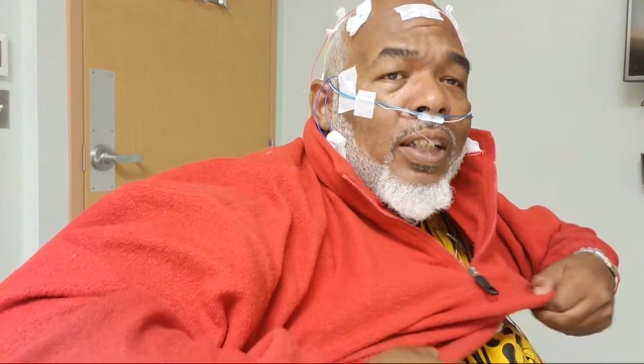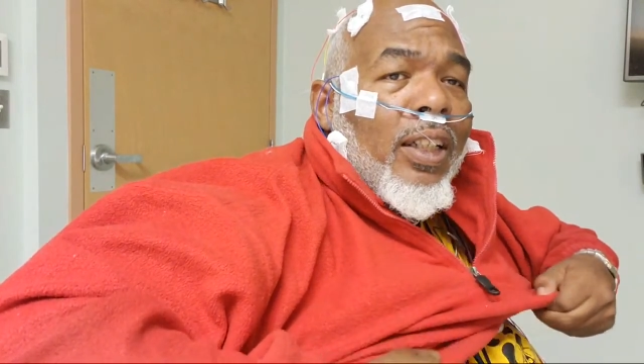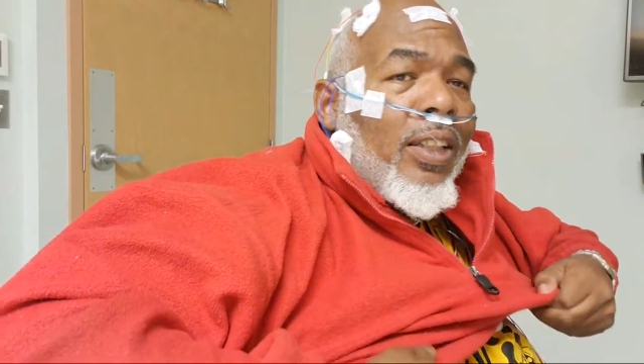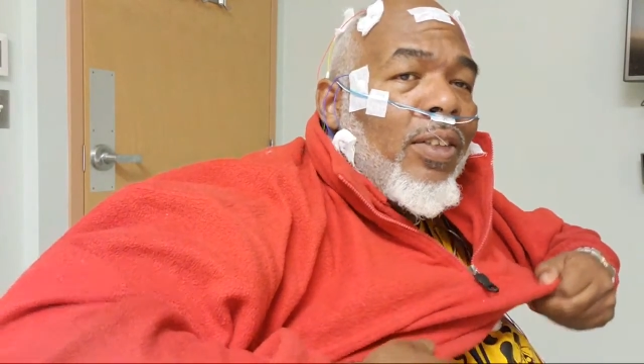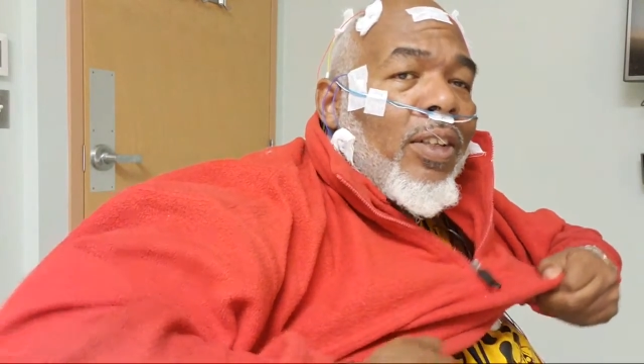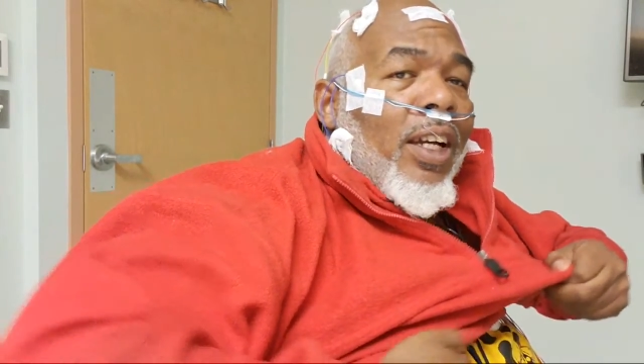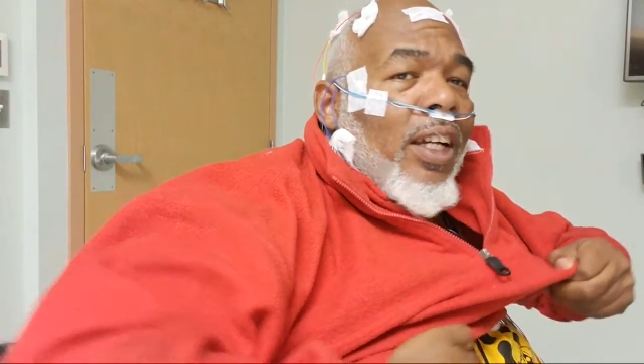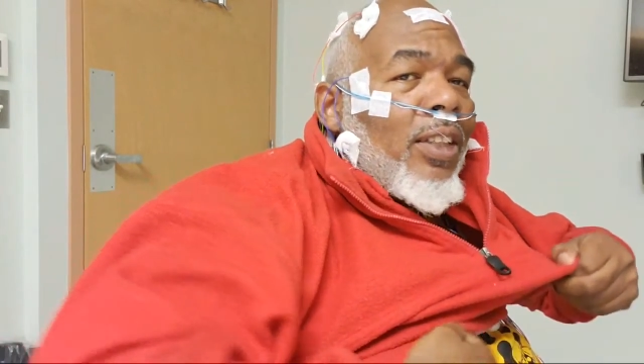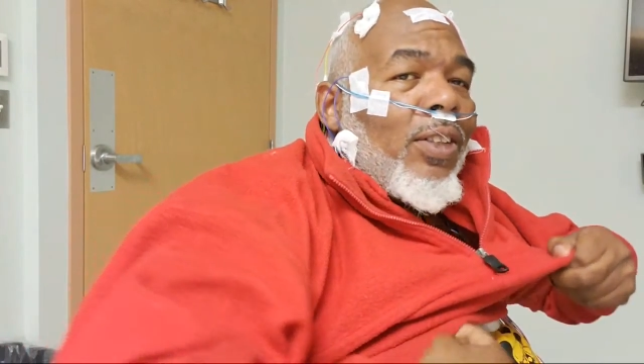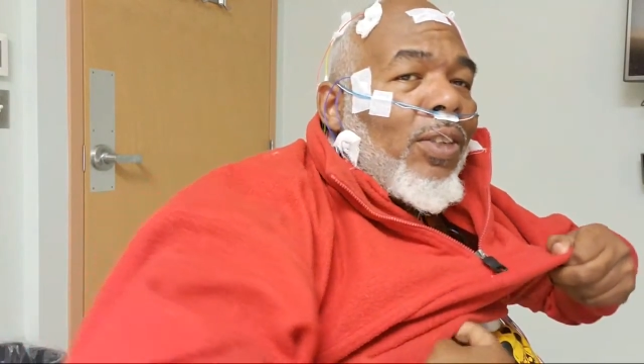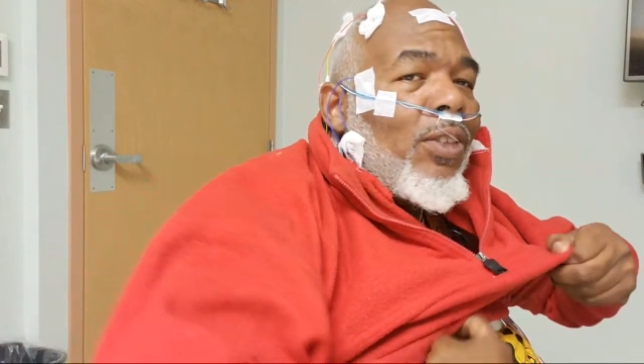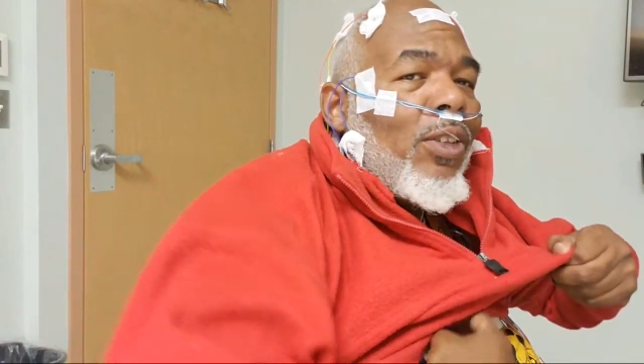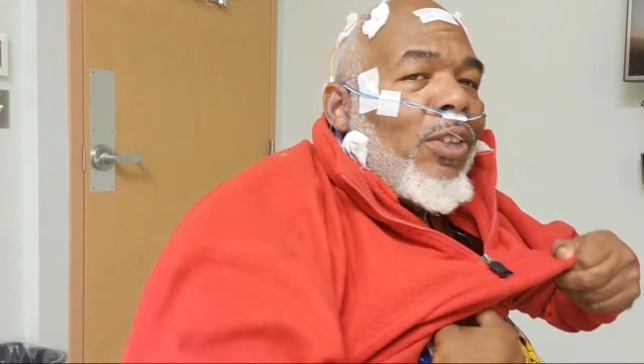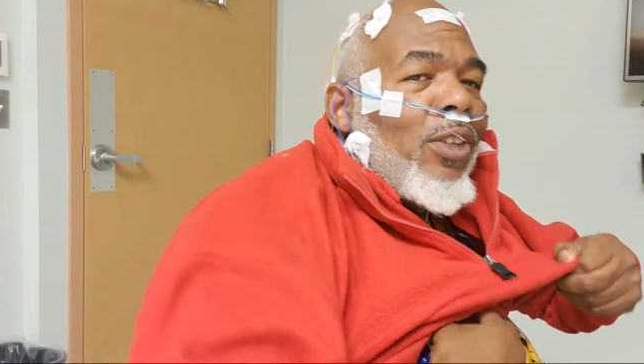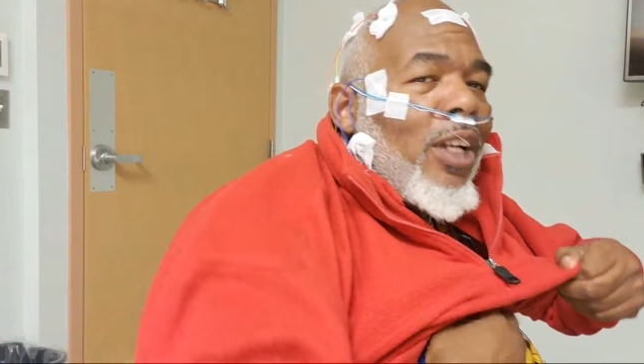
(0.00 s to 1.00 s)
You guys
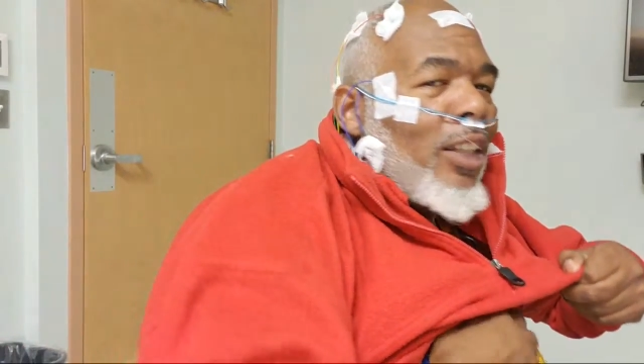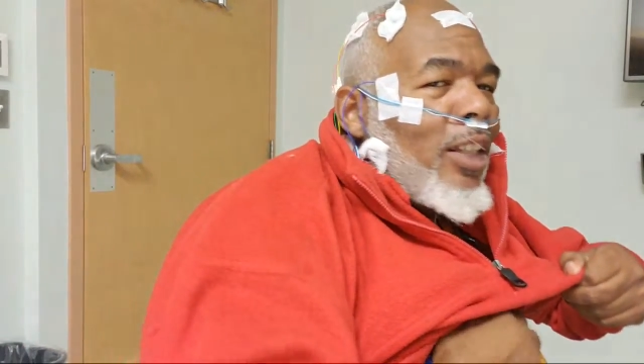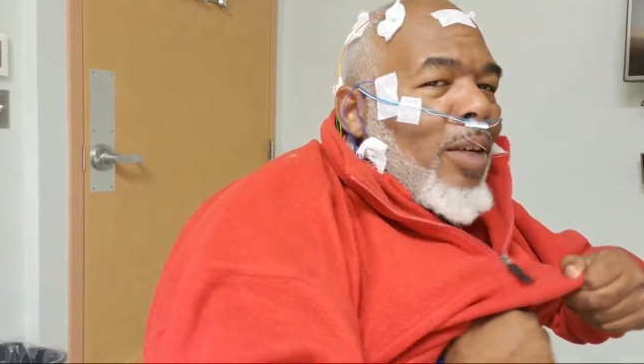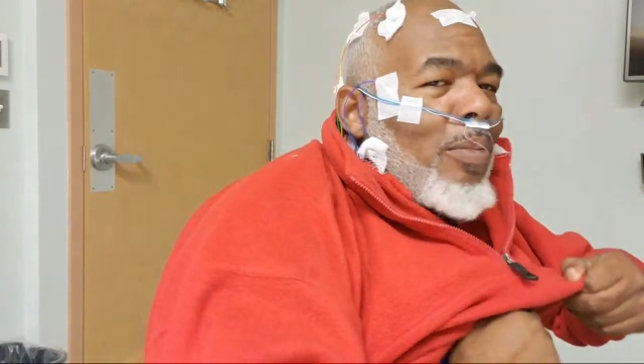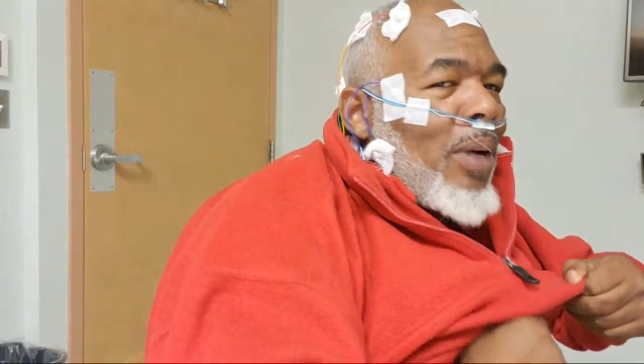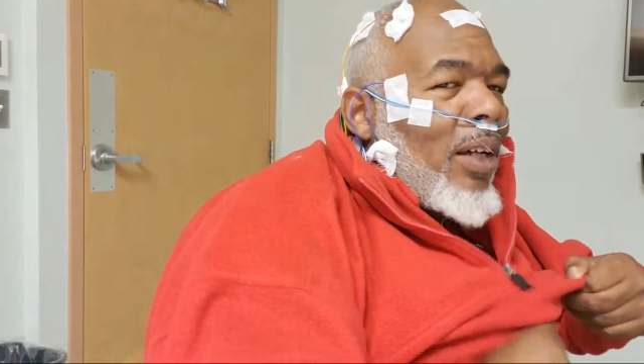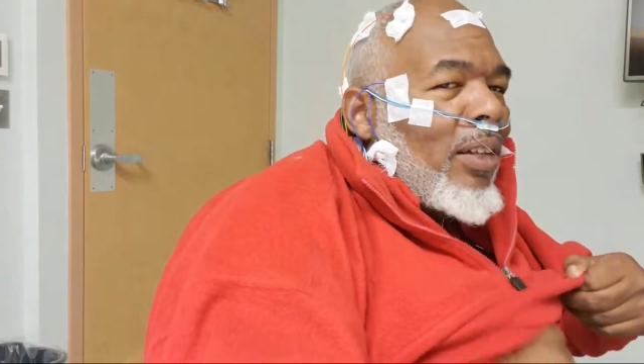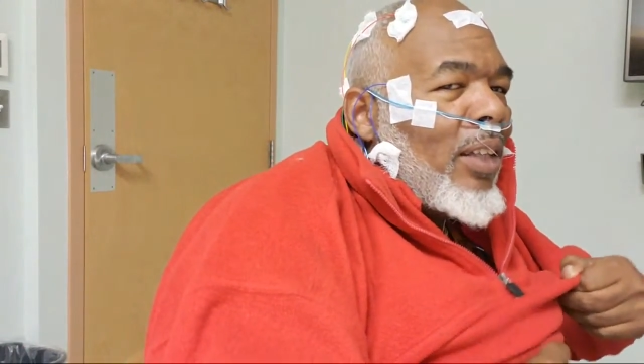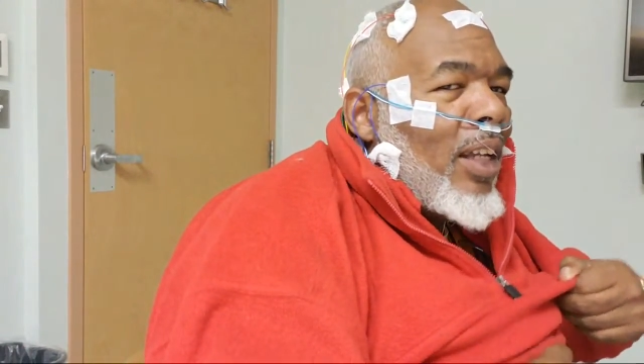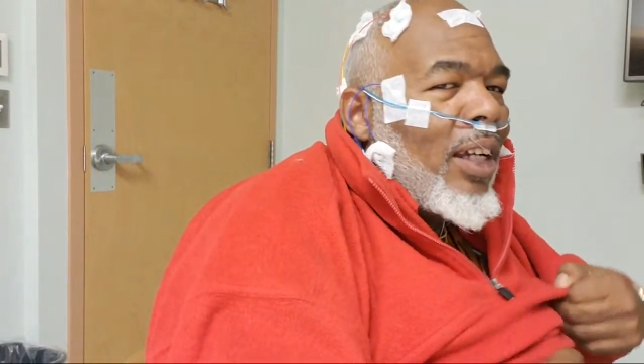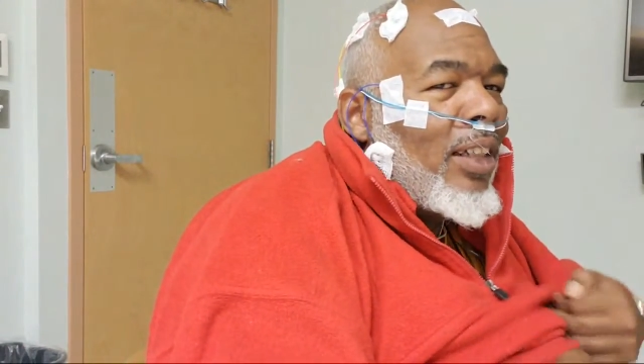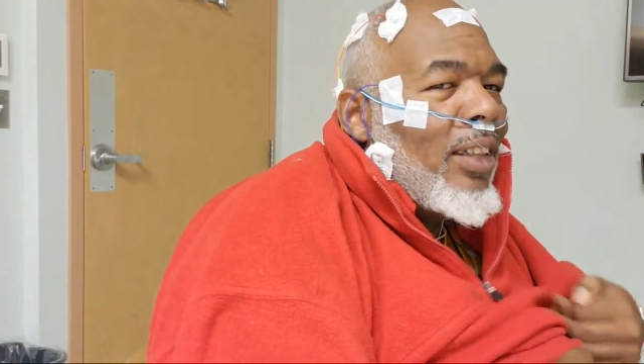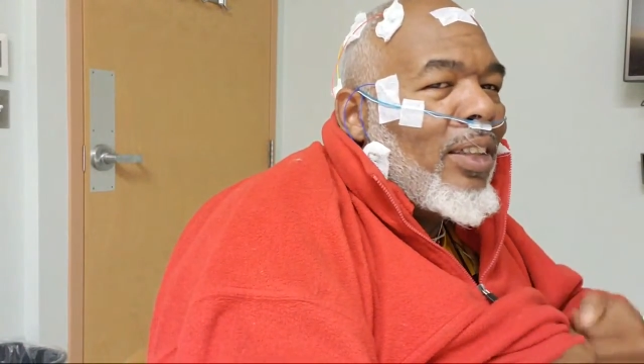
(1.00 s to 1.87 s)
don't know nothing about that.